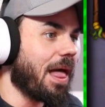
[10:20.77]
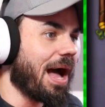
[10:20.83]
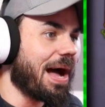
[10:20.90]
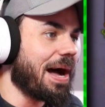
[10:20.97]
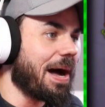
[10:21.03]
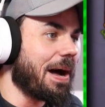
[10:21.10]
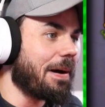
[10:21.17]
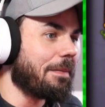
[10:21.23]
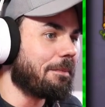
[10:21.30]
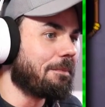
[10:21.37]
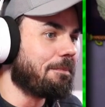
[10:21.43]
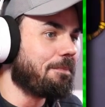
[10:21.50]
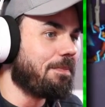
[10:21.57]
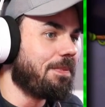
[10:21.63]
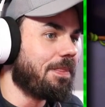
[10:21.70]
I
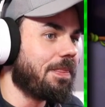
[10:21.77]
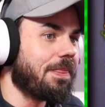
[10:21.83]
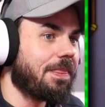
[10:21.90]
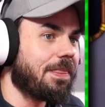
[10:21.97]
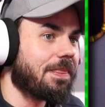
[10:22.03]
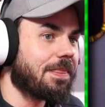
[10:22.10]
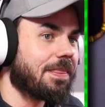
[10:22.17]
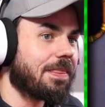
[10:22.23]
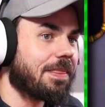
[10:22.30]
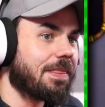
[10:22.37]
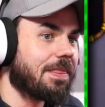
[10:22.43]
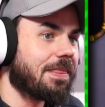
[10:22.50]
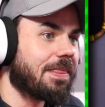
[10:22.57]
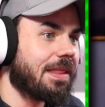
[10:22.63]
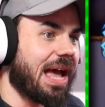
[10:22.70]

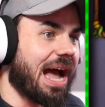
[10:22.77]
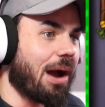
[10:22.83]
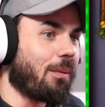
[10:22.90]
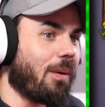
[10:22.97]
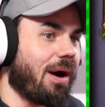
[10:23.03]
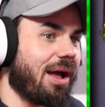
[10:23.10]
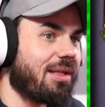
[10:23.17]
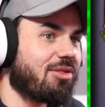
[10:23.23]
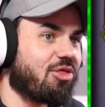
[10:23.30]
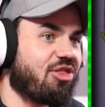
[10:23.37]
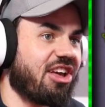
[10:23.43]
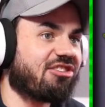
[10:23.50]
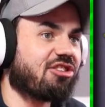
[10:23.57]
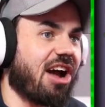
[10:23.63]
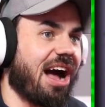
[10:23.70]
want
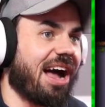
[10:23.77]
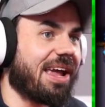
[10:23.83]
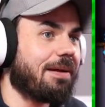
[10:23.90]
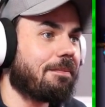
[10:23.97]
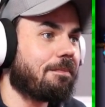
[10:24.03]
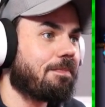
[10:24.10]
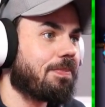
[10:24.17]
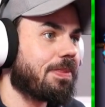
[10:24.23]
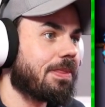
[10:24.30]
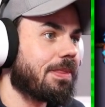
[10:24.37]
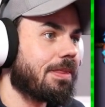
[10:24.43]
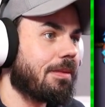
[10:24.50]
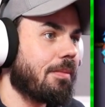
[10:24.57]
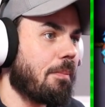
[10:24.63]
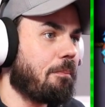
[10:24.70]
this guy.
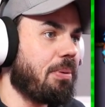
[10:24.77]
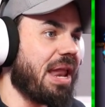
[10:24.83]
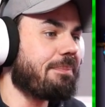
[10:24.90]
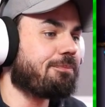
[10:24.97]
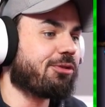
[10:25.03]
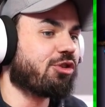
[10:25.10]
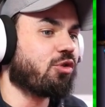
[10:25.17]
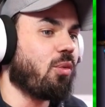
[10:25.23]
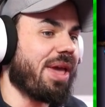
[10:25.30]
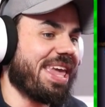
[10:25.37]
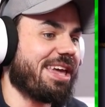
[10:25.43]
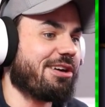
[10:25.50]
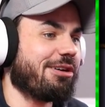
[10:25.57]
Blip Squeak.